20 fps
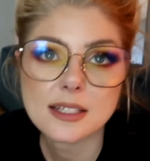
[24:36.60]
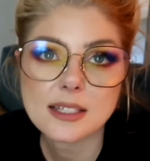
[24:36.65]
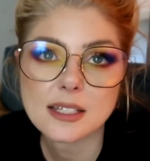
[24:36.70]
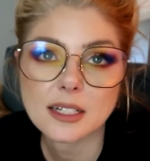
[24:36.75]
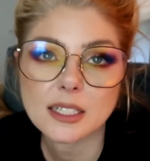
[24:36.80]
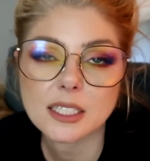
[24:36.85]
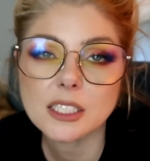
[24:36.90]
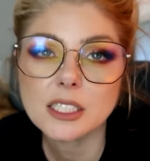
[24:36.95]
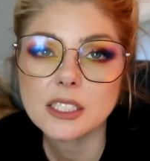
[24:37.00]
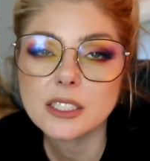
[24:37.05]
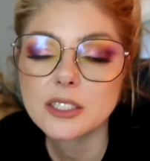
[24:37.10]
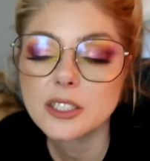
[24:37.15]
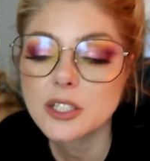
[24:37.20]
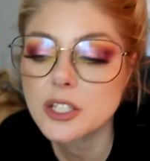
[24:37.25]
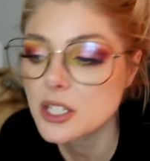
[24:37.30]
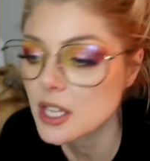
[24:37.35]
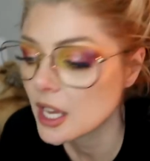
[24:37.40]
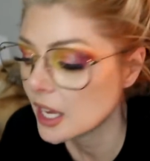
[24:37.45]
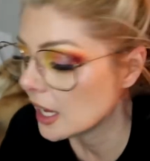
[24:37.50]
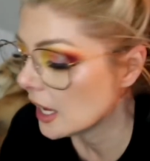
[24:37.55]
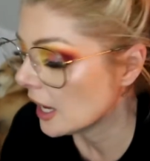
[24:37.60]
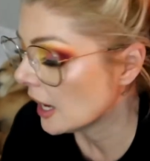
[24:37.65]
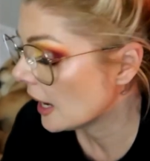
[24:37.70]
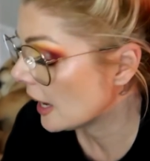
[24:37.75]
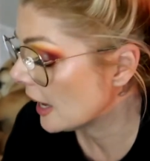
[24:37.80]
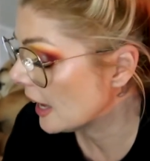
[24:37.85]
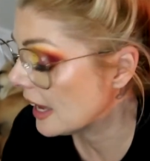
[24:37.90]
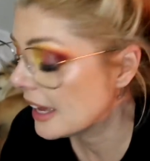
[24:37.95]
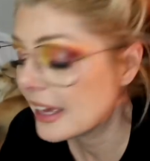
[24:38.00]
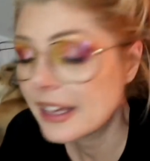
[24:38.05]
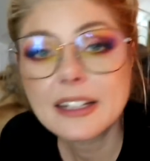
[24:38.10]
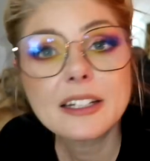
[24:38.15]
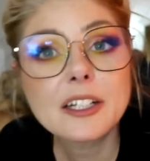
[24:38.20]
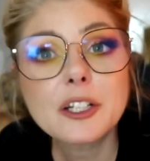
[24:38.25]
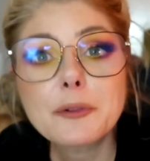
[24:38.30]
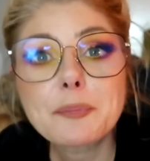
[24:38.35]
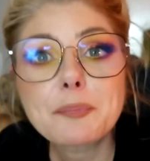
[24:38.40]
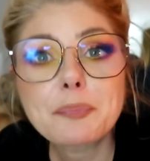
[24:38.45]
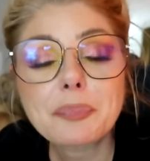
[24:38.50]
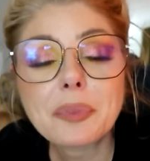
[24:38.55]
Ciders.
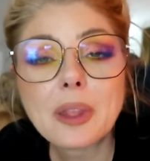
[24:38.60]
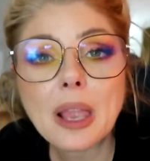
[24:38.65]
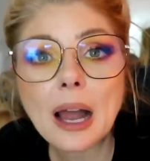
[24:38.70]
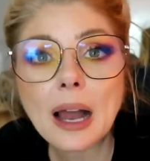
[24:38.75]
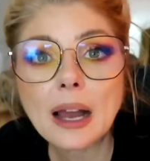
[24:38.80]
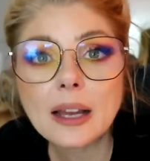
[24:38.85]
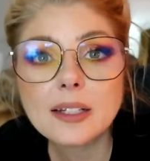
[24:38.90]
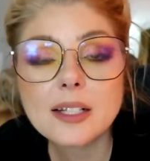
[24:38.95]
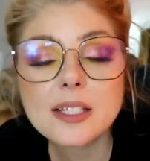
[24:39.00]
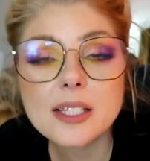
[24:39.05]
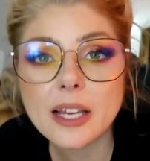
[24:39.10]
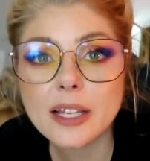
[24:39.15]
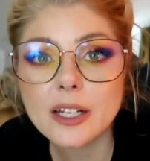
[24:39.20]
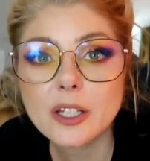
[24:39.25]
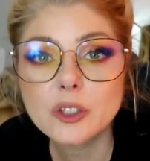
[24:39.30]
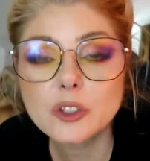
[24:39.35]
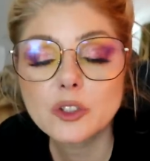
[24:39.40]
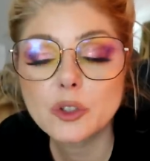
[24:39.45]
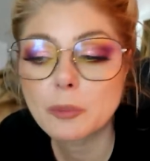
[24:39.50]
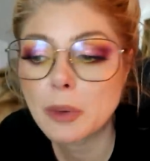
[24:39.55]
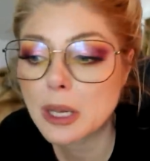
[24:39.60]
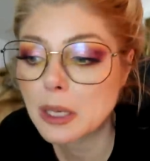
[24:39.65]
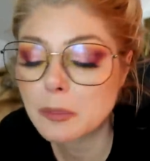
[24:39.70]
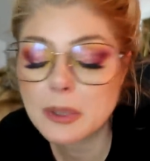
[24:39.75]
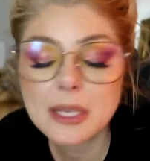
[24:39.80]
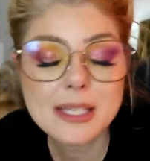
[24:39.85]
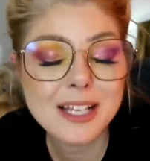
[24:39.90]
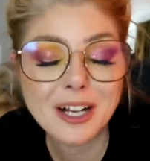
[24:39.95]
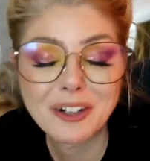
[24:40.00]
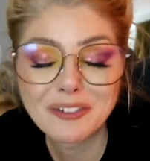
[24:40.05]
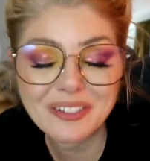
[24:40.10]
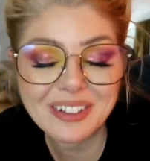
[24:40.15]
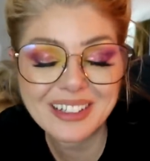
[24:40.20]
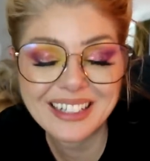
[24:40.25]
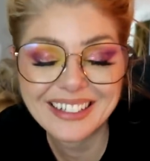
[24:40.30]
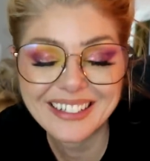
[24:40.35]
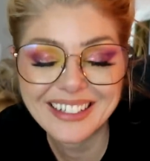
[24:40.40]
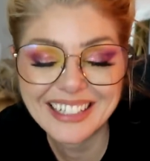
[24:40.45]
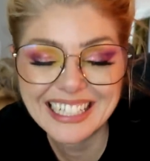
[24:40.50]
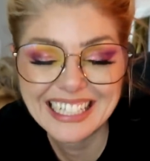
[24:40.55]
And I decided to make myself a
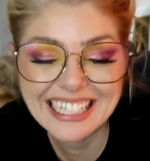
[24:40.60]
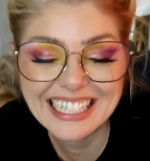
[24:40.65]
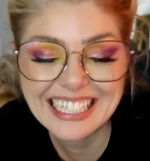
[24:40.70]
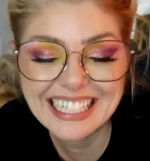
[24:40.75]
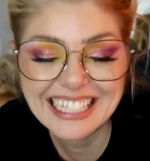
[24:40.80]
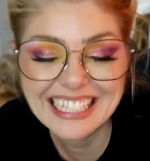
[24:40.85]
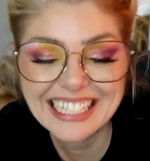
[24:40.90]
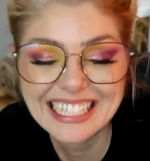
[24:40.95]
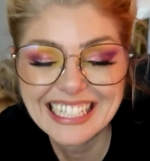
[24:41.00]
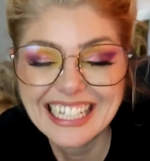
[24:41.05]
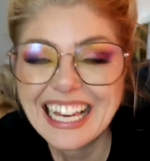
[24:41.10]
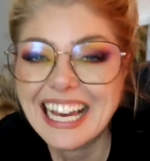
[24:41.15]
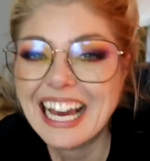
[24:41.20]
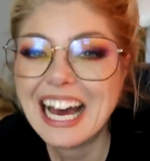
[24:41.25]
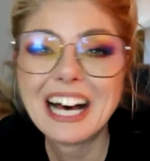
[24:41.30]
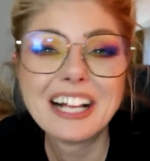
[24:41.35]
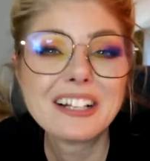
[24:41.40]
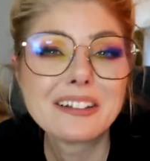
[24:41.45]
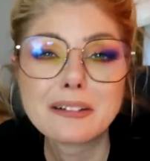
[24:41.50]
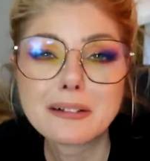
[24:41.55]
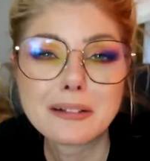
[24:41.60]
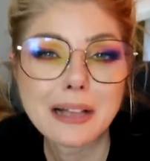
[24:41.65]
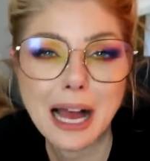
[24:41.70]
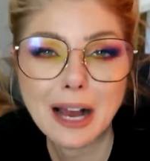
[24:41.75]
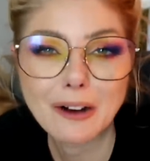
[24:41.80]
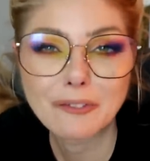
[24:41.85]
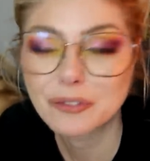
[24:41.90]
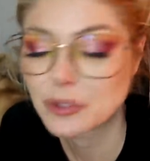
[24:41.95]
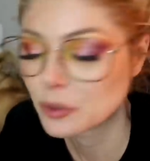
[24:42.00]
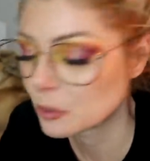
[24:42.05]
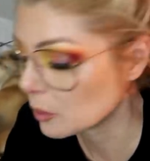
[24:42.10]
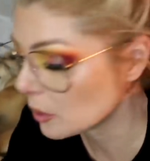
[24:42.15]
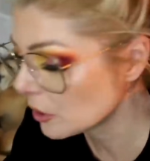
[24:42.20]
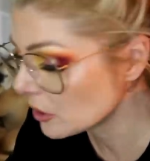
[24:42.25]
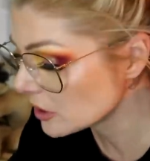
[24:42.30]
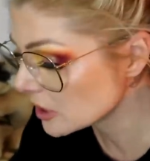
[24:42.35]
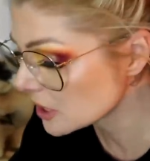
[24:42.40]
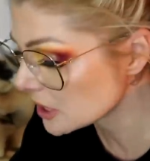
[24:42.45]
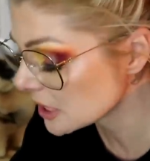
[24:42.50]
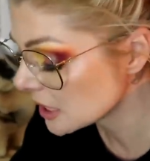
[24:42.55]
little after
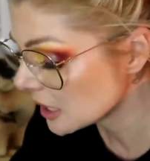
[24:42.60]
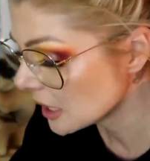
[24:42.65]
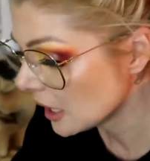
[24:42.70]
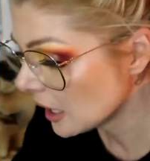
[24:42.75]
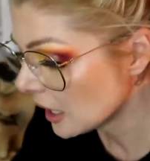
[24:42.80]
work.